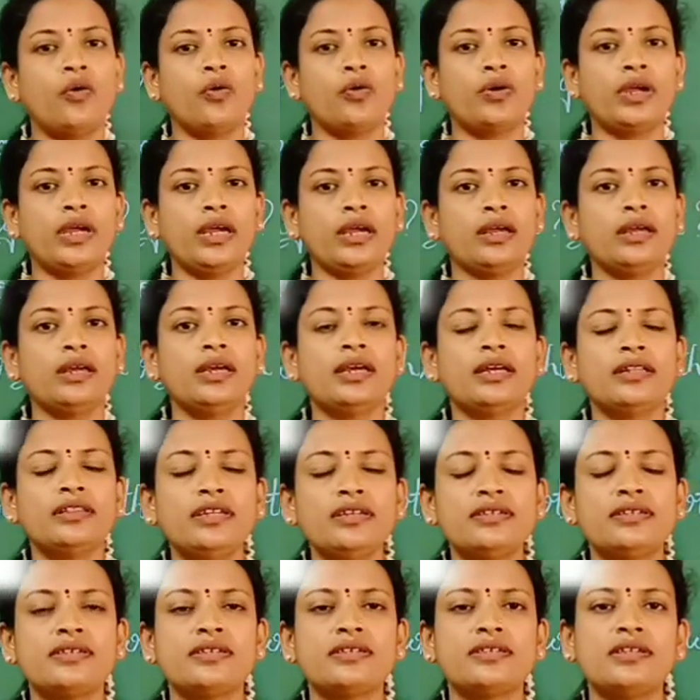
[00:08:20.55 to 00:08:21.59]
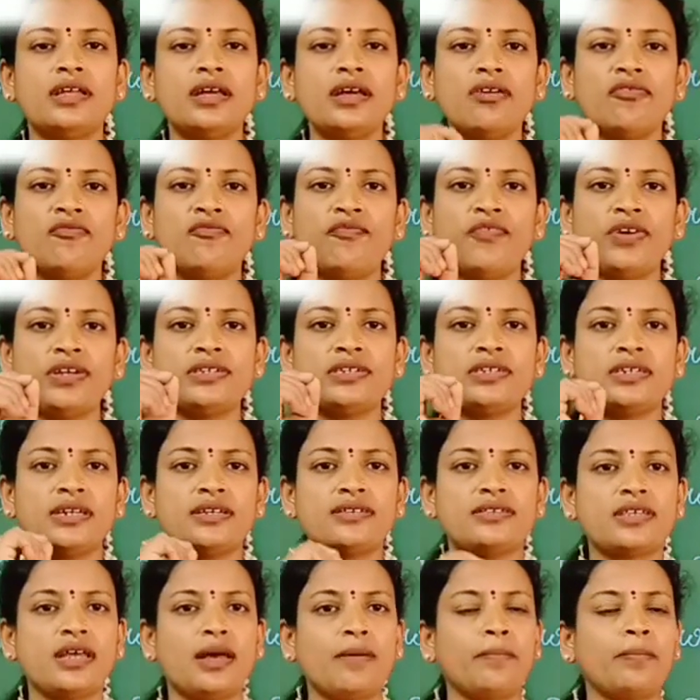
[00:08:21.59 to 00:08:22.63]
Okay, this is the first
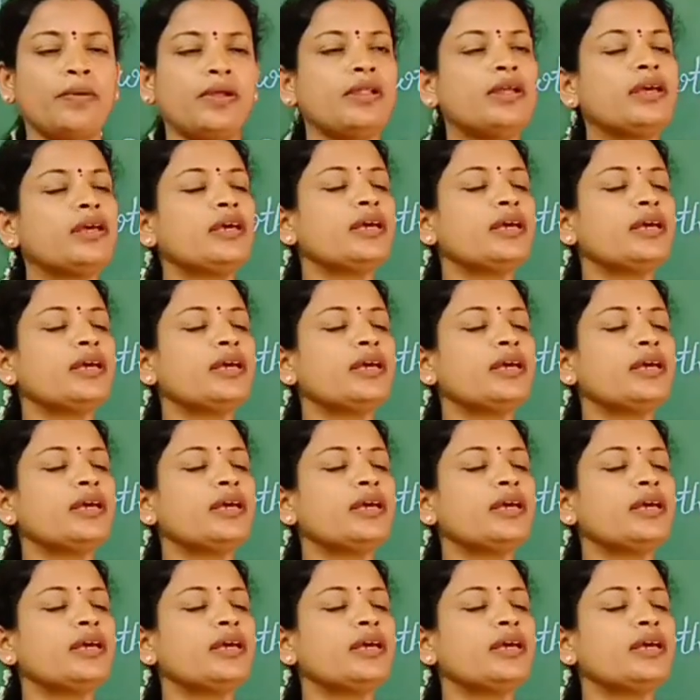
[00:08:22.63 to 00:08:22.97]
example.